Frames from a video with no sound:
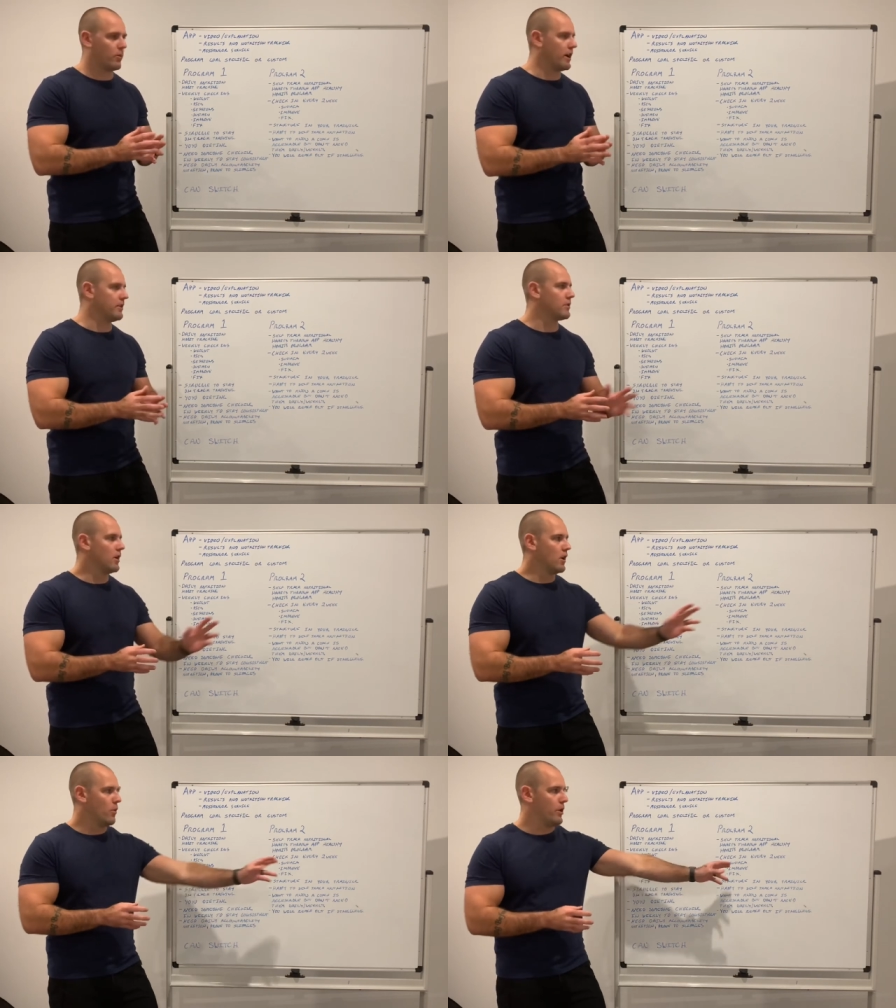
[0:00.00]
Whereas
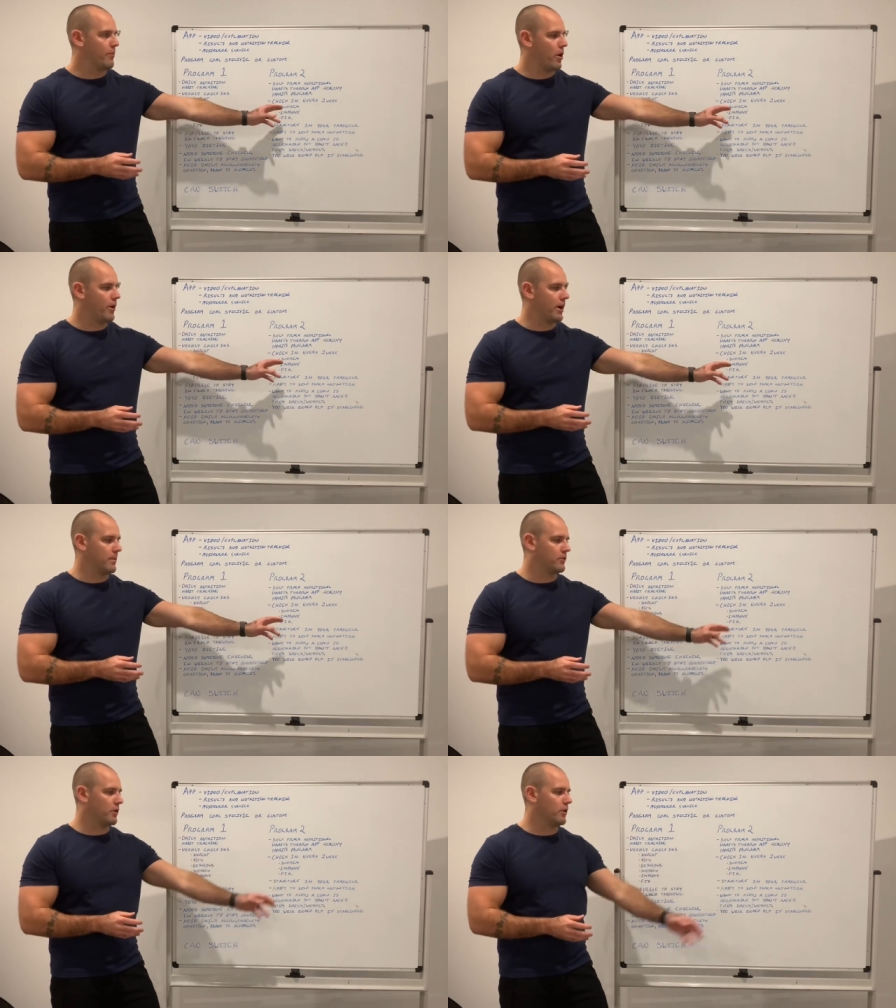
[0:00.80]
with
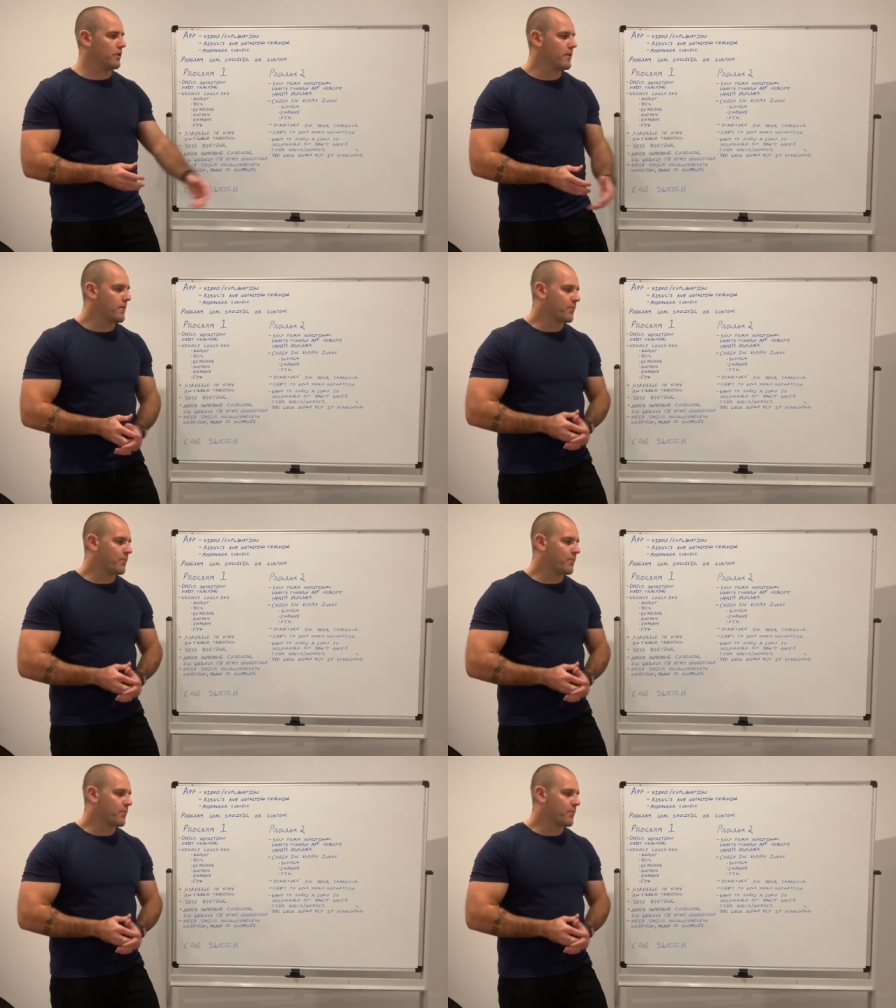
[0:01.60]
program two,